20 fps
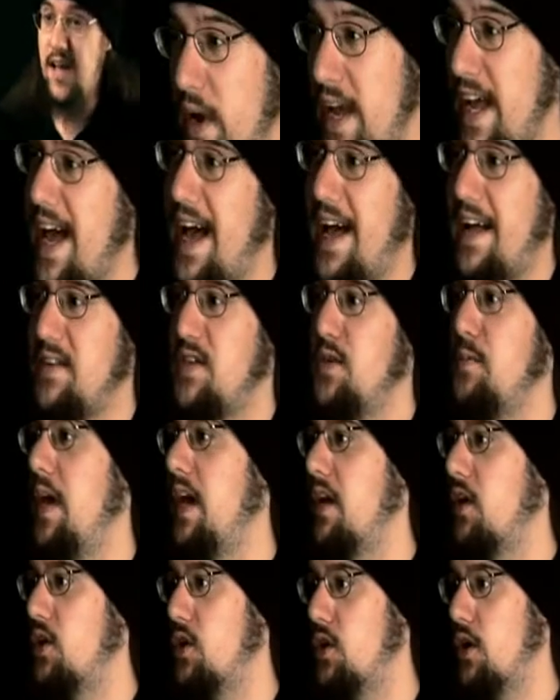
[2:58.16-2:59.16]
We had to
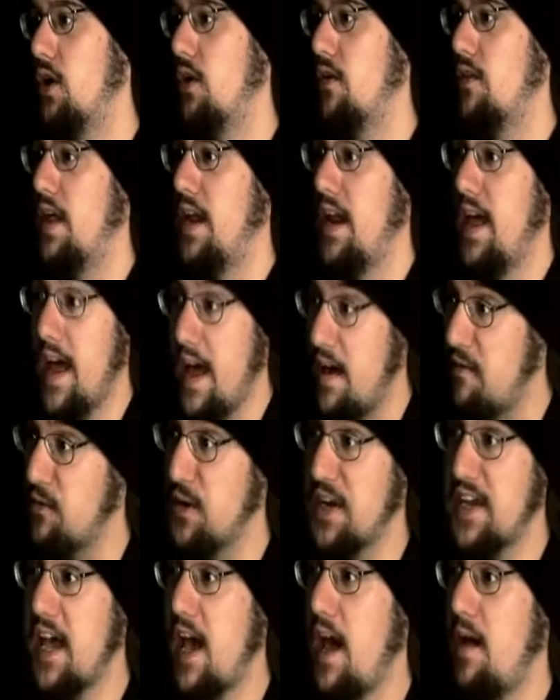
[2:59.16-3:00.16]
make sure that
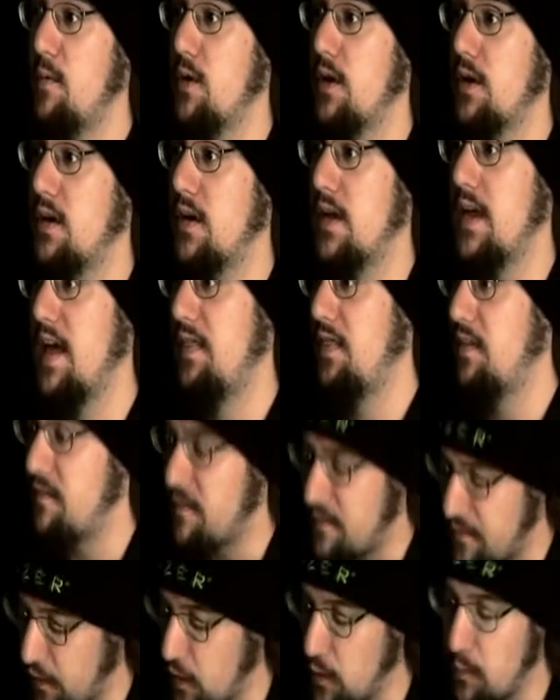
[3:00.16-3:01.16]
every gamer could get the
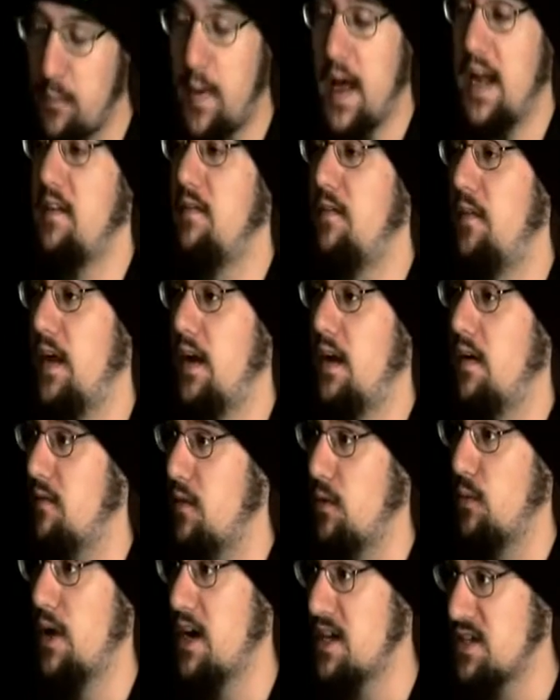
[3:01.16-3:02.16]
full benefit of the
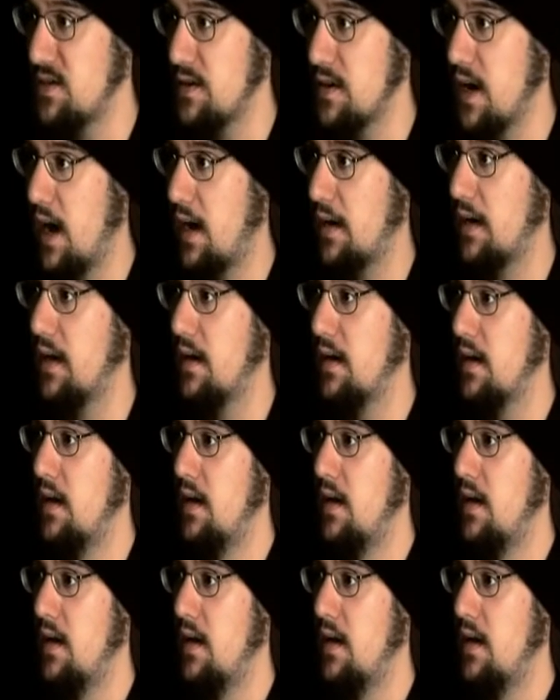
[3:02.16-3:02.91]
Razer Naga.